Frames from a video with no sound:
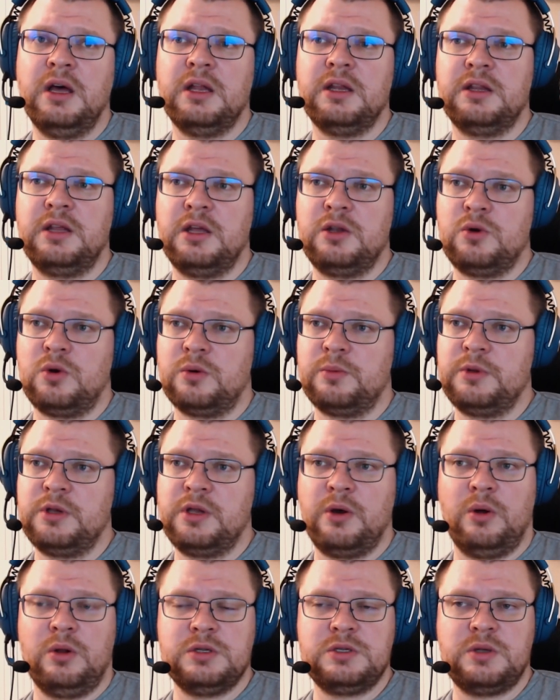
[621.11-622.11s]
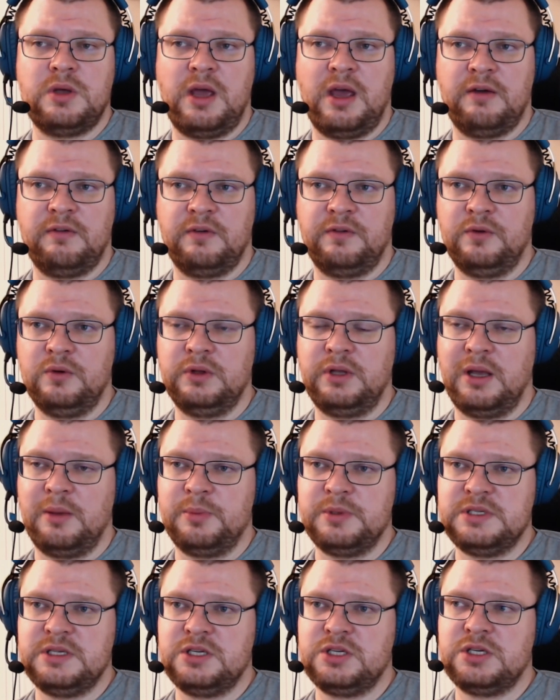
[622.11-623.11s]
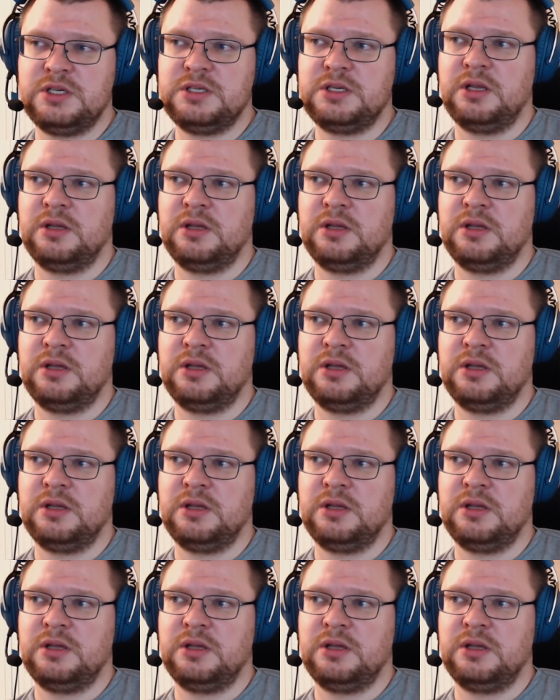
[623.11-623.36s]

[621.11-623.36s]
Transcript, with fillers: They normally also have full-time positions,